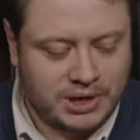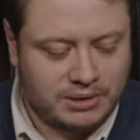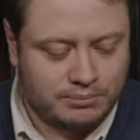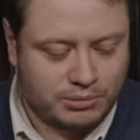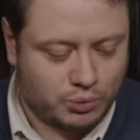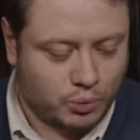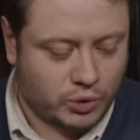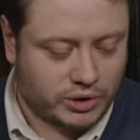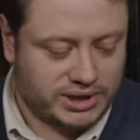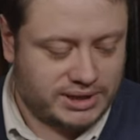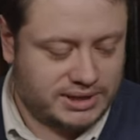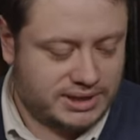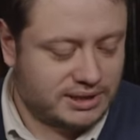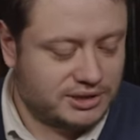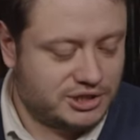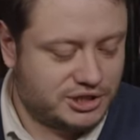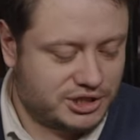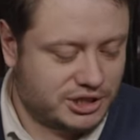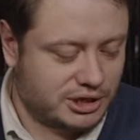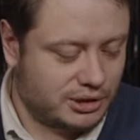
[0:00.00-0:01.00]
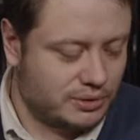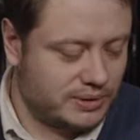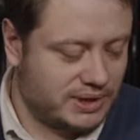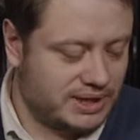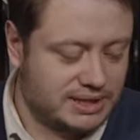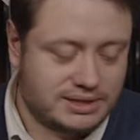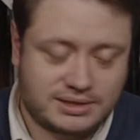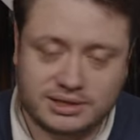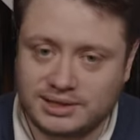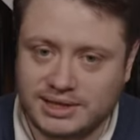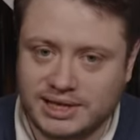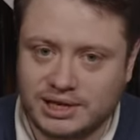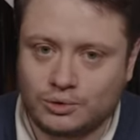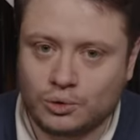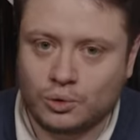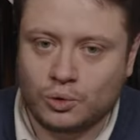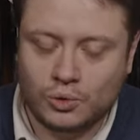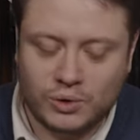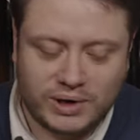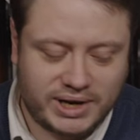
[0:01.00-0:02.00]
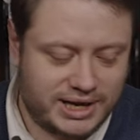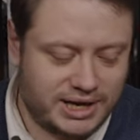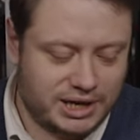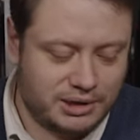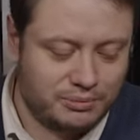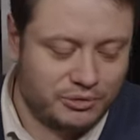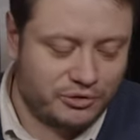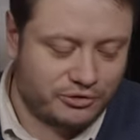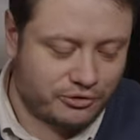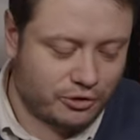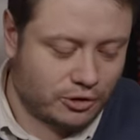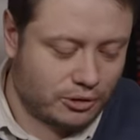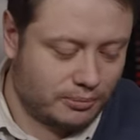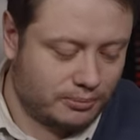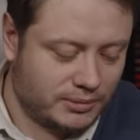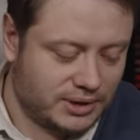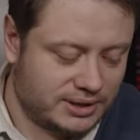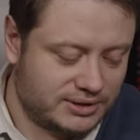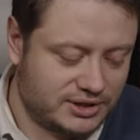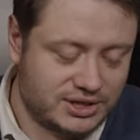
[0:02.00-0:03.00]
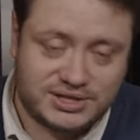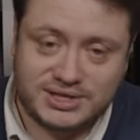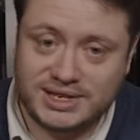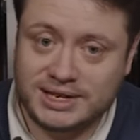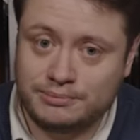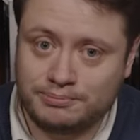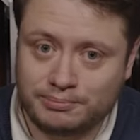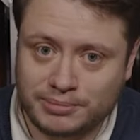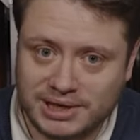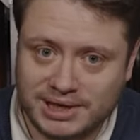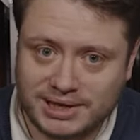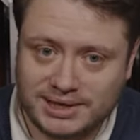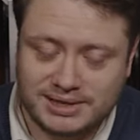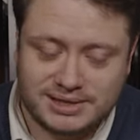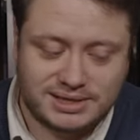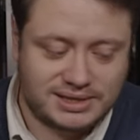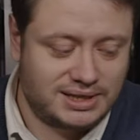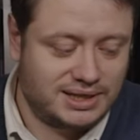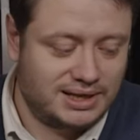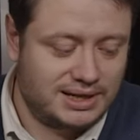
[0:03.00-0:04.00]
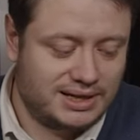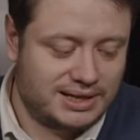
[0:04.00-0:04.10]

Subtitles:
but what it does show is that they all came from the same place.